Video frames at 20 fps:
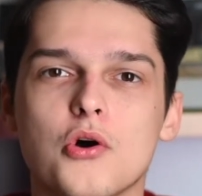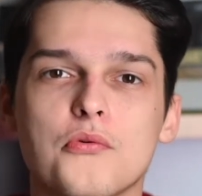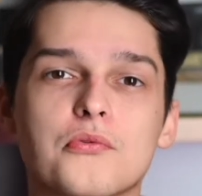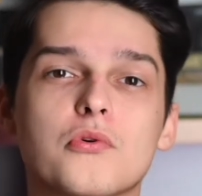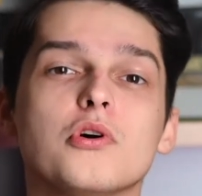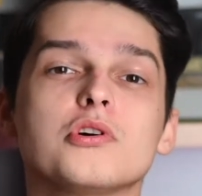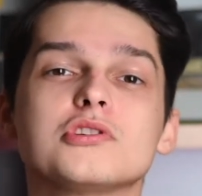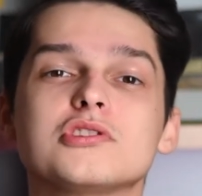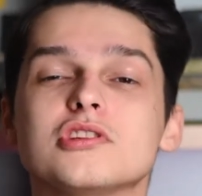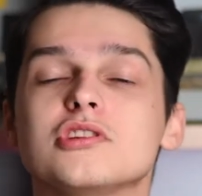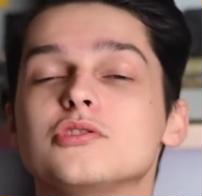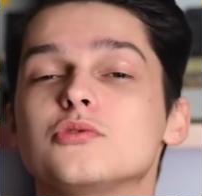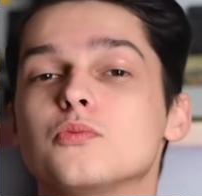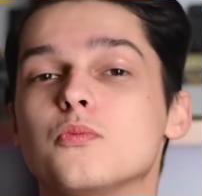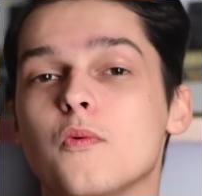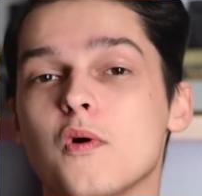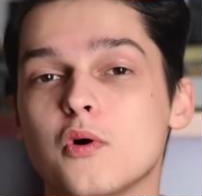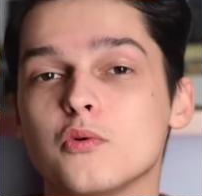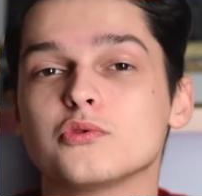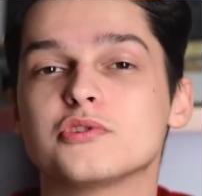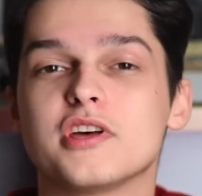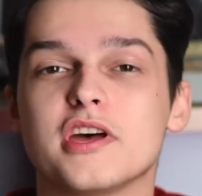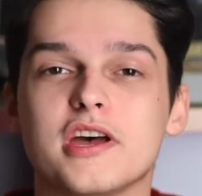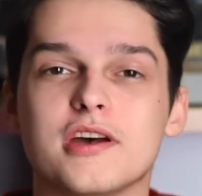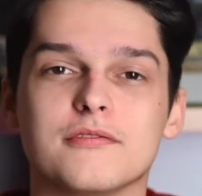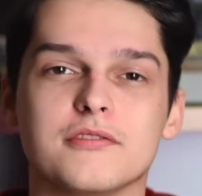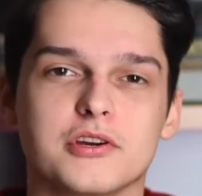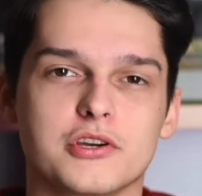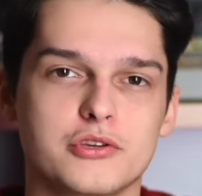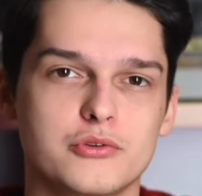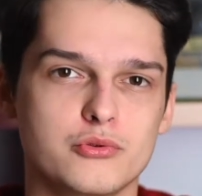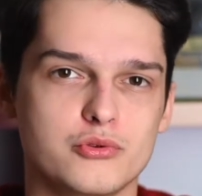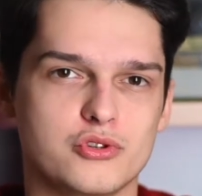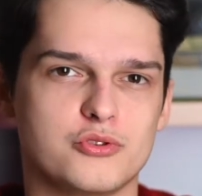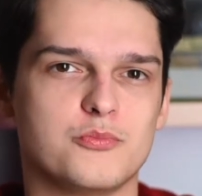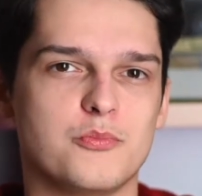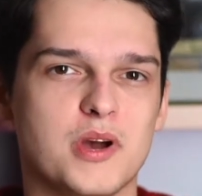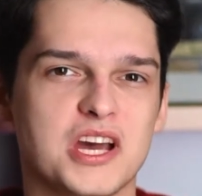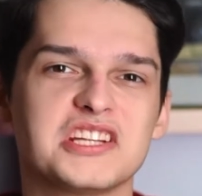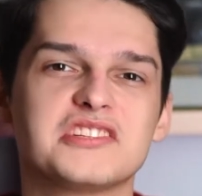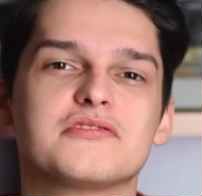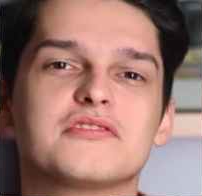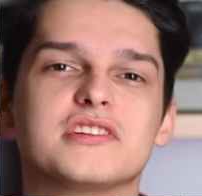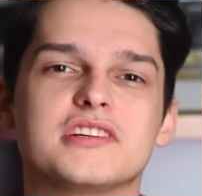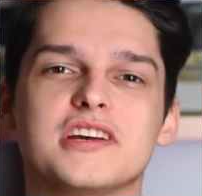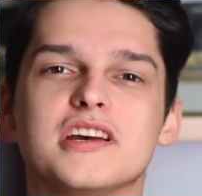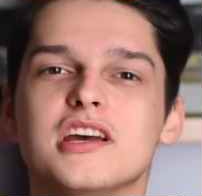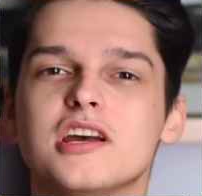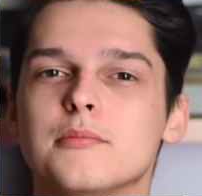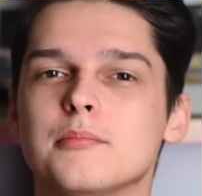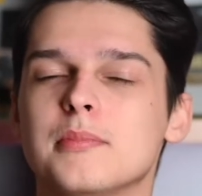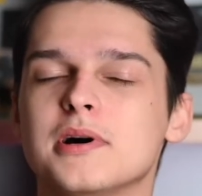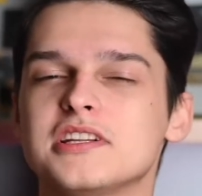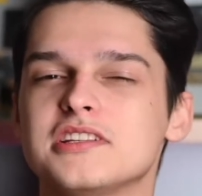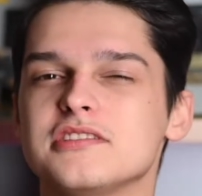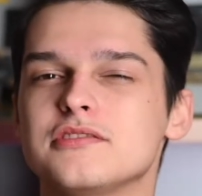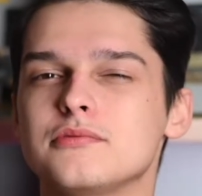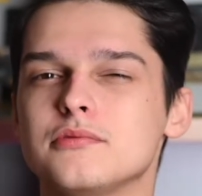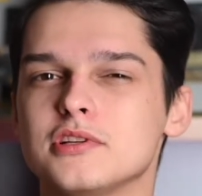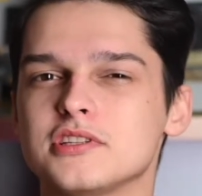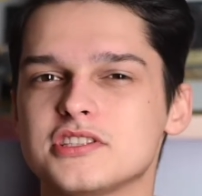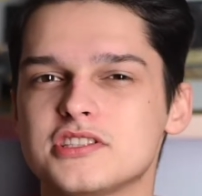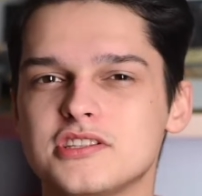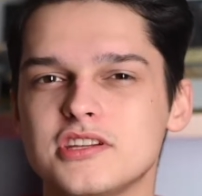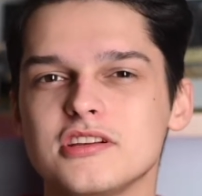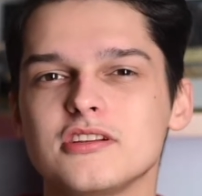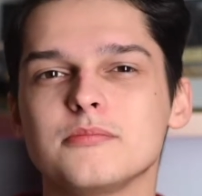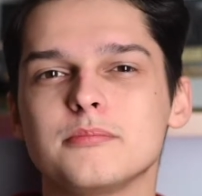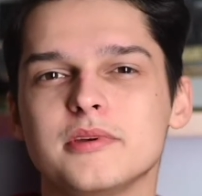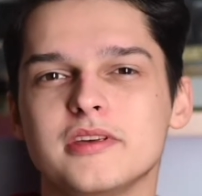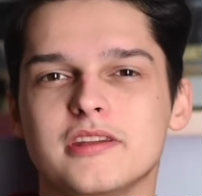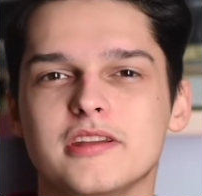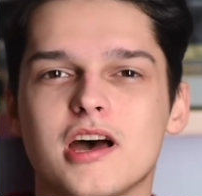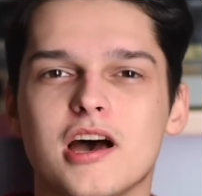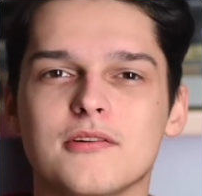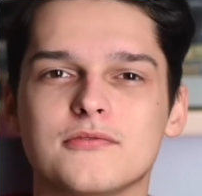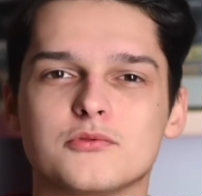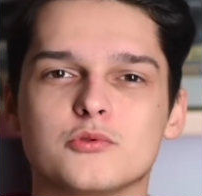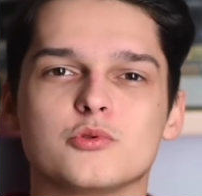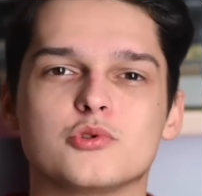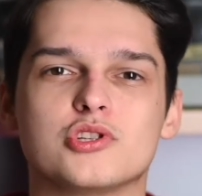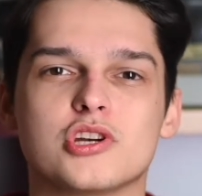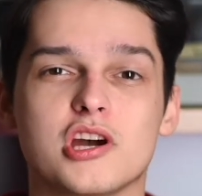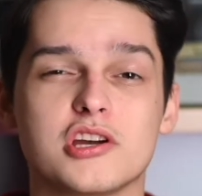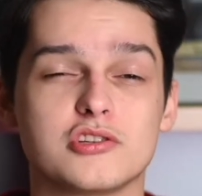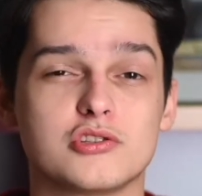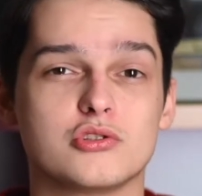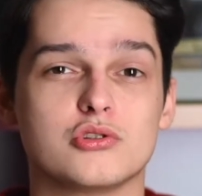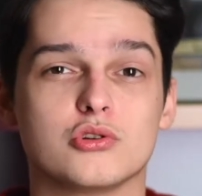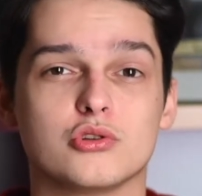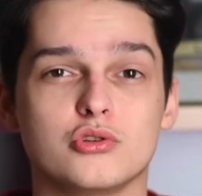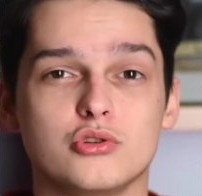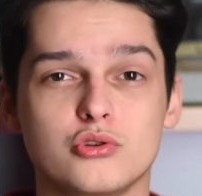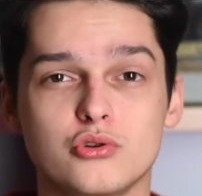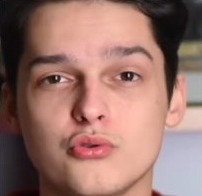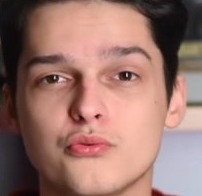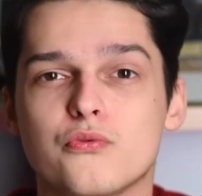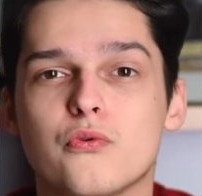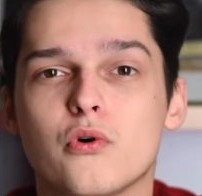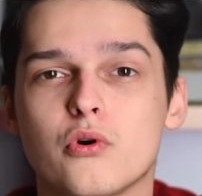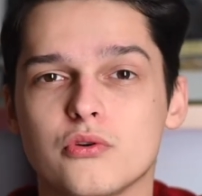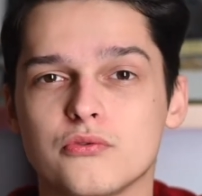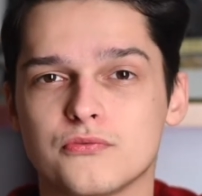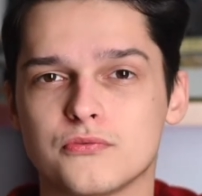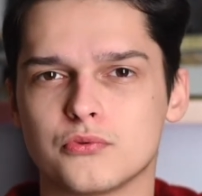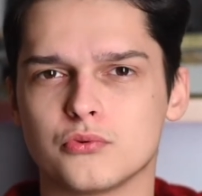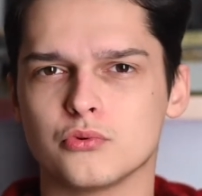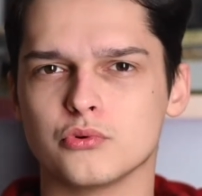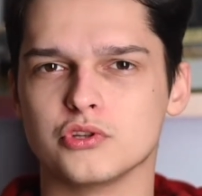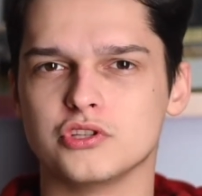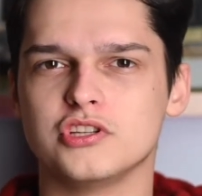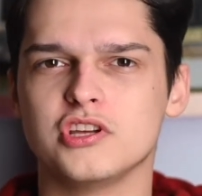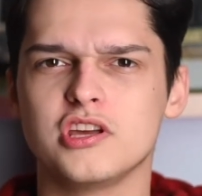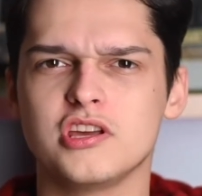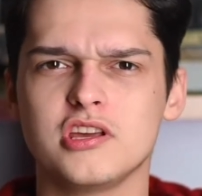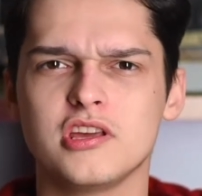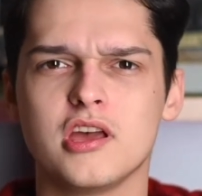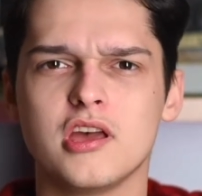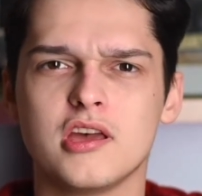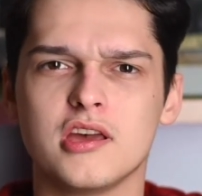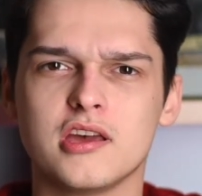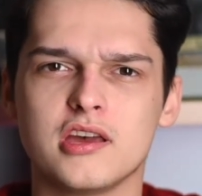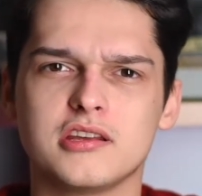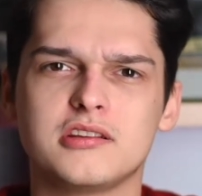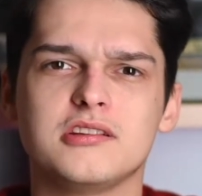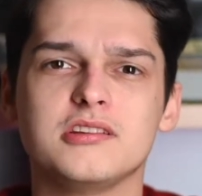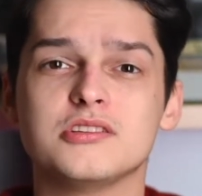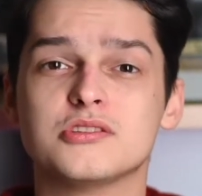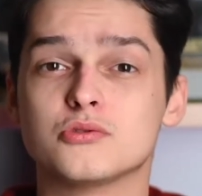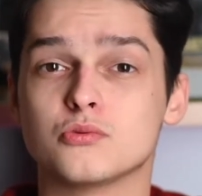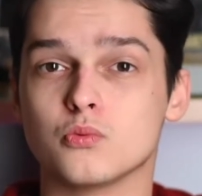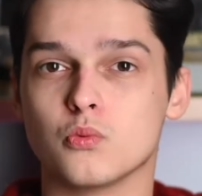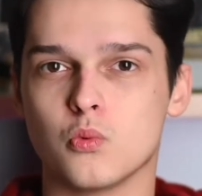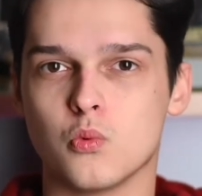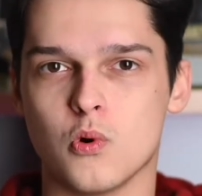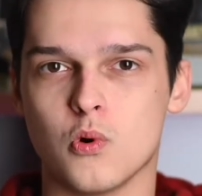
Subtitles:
Of course, it won't have a huge battery, but it will still be enough to charge your new phone for a day at least